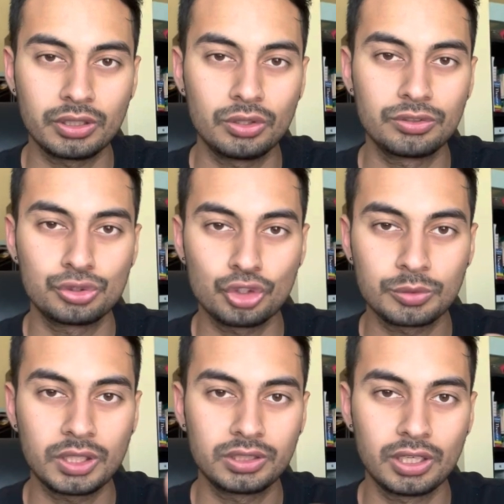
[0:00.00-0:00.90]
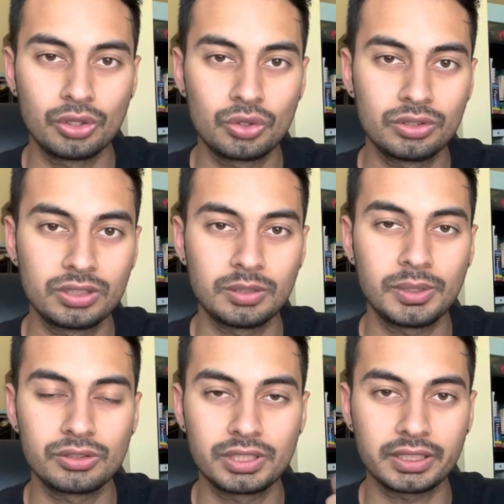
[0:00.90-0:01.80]
Also talk about the loan,
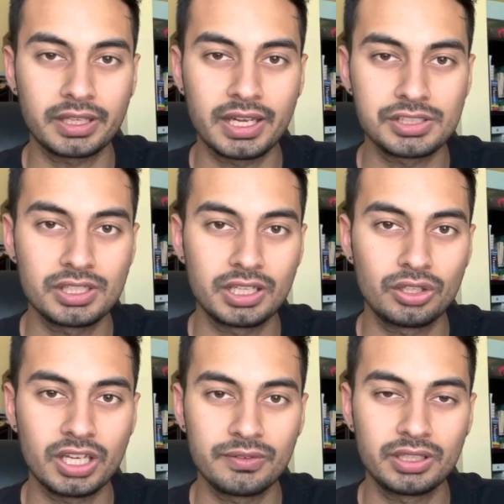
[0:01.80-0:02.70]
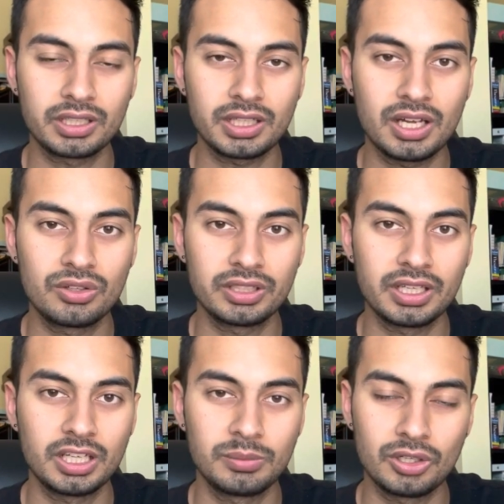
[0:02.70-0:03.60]
about the cash that you have in account,
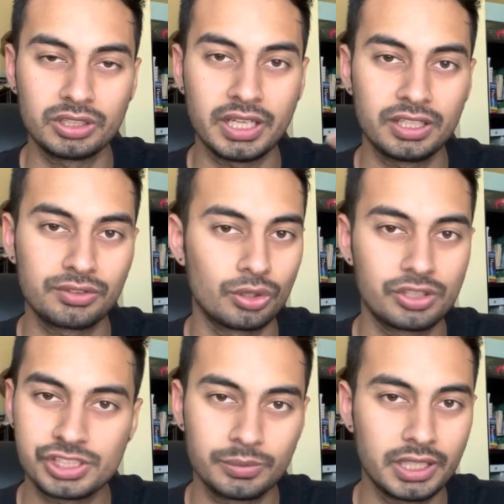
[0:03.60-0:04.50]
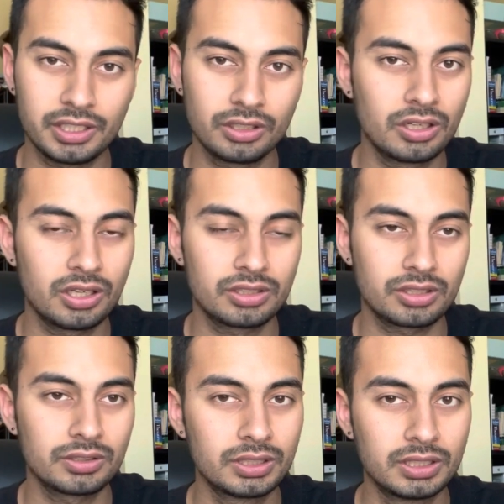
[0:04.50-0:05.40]
and about any scholarship that you got,
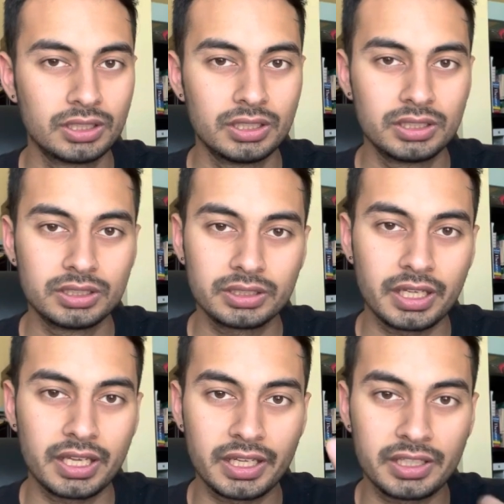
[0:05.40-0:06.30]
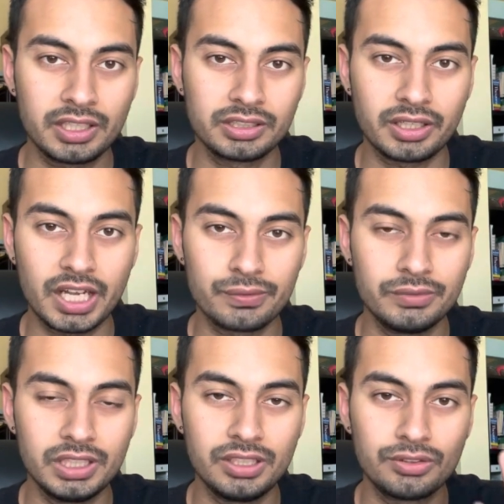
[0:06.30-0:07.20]
and any other
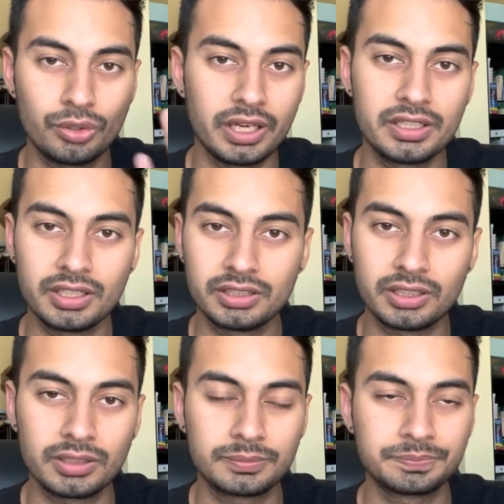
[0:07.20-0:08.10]
FDs or any other